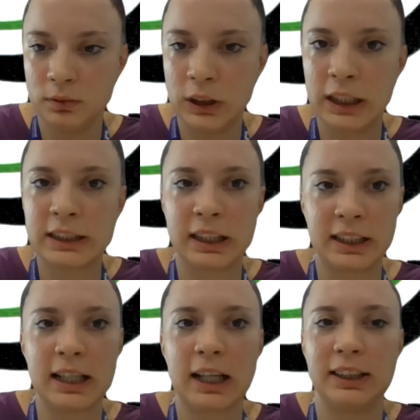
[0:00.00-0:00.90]
Yes,
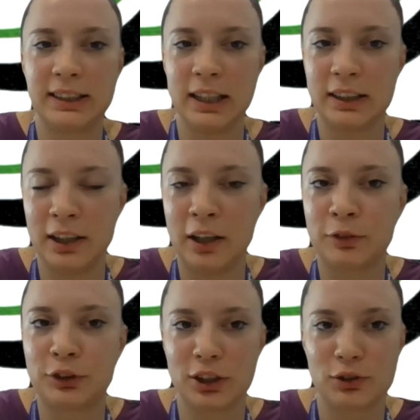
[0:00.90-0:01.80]
exactly. It's not enough
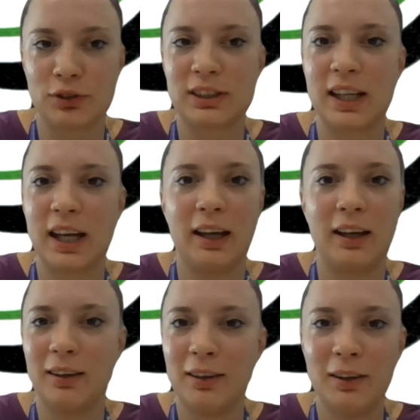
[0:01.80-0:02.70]
just to
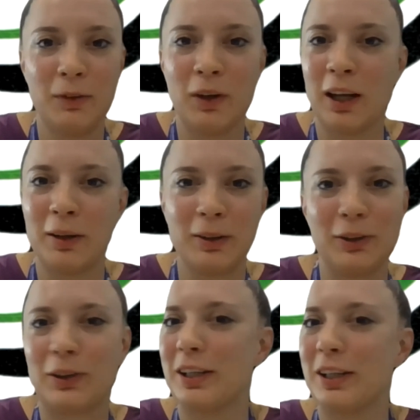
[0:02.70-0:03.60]
say, well,
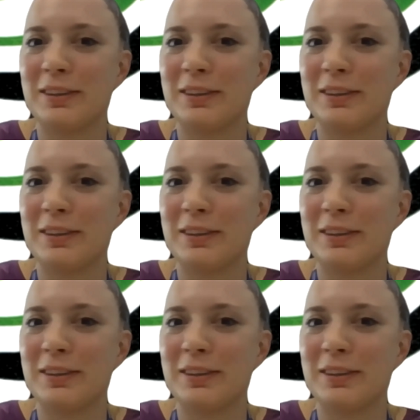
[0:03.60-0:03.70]
you can